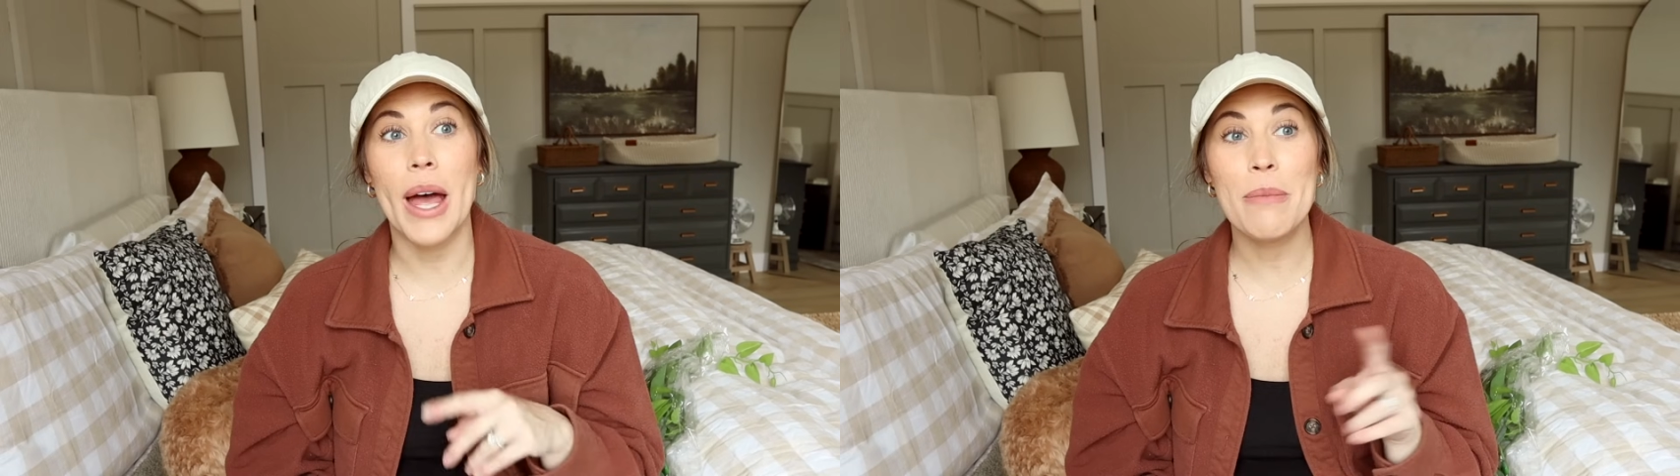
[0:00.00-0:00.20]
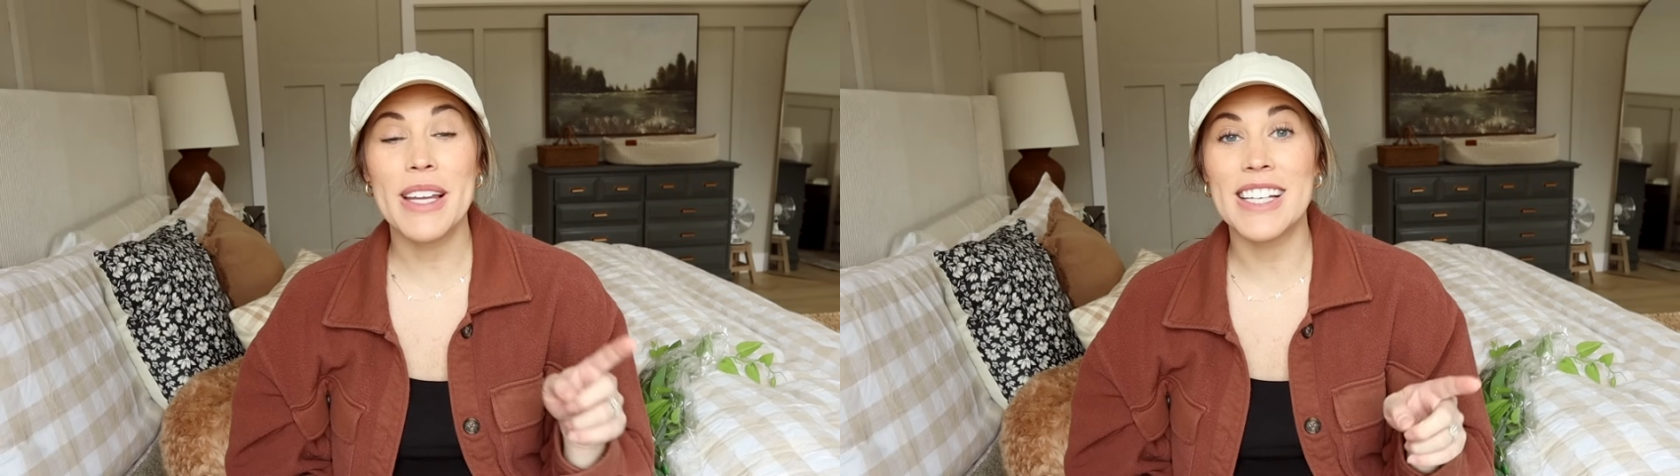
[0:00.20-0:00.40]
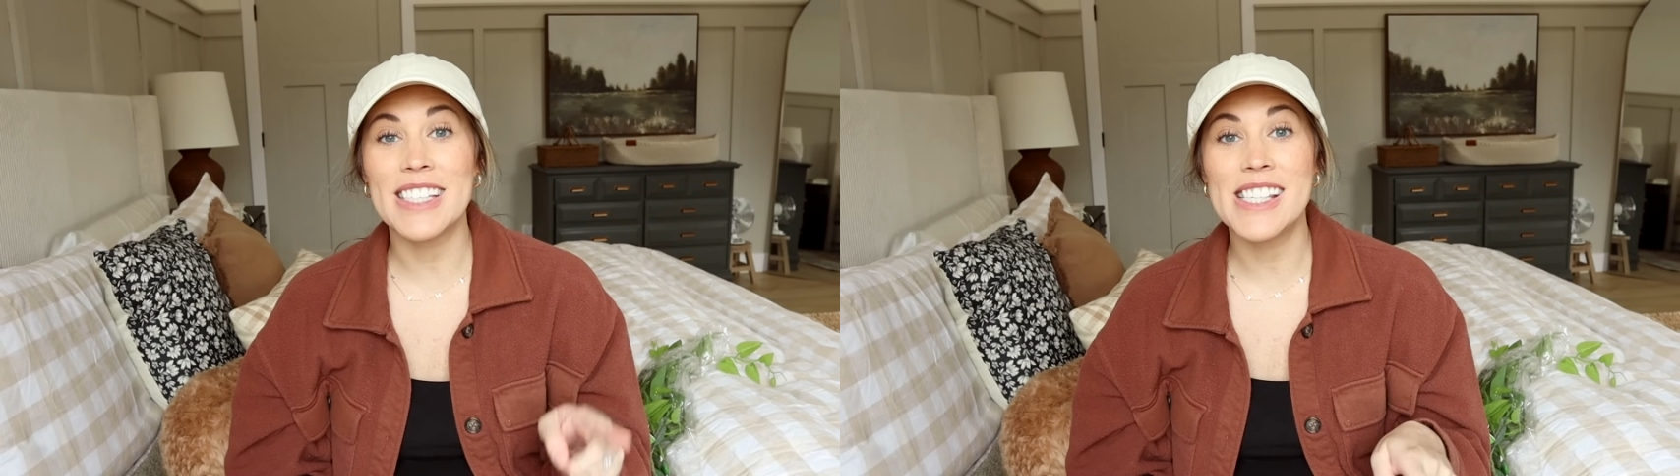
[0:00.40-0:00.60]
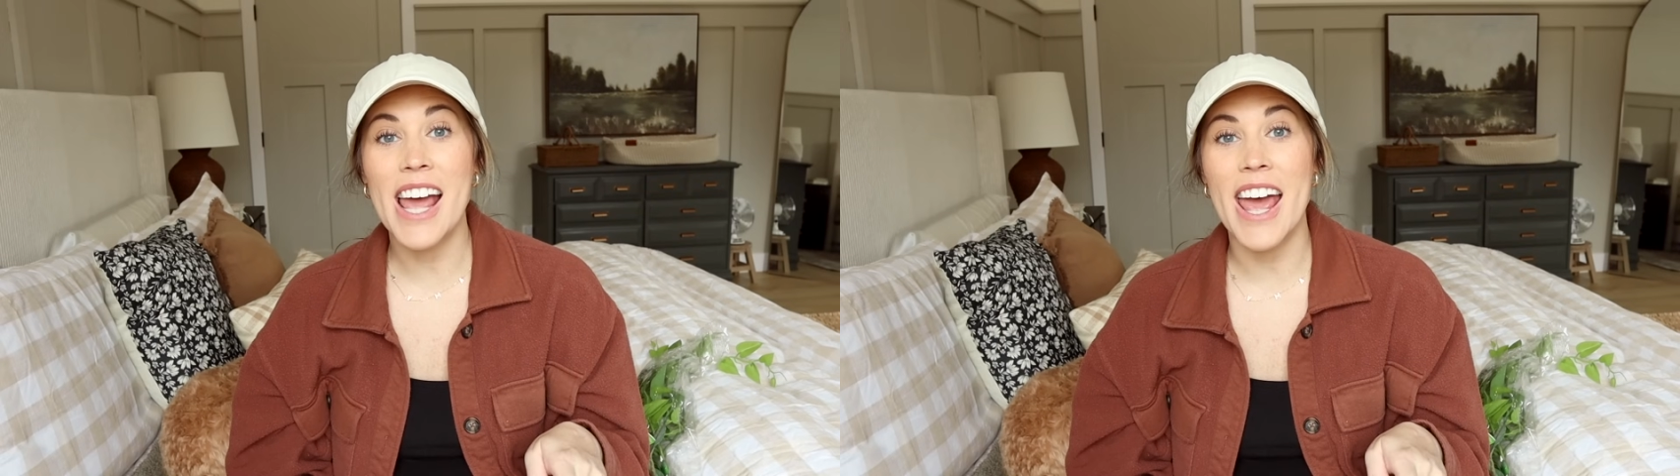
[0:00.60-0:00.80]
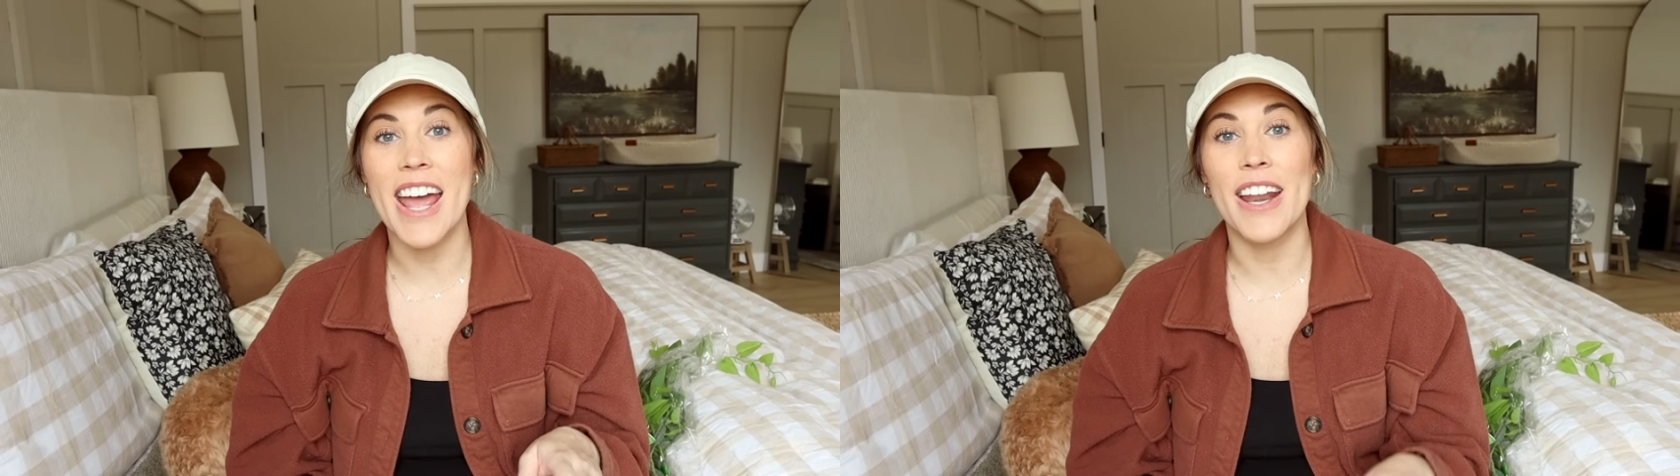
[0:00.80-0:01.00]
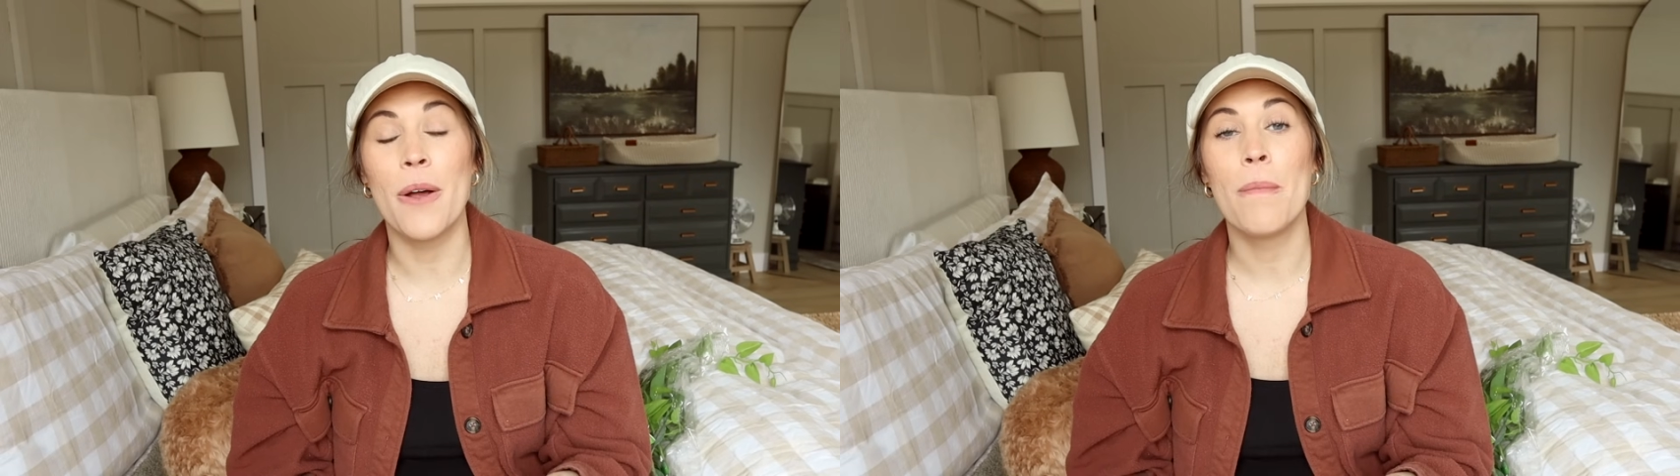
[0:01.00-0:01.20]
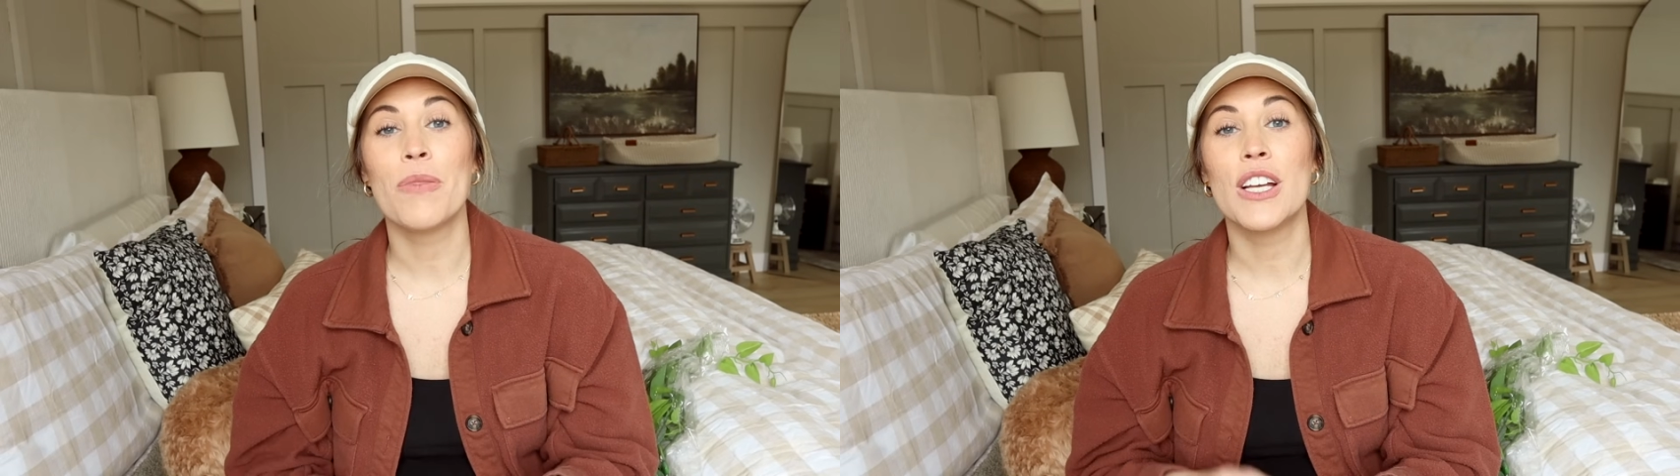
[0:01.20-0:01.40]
That being said,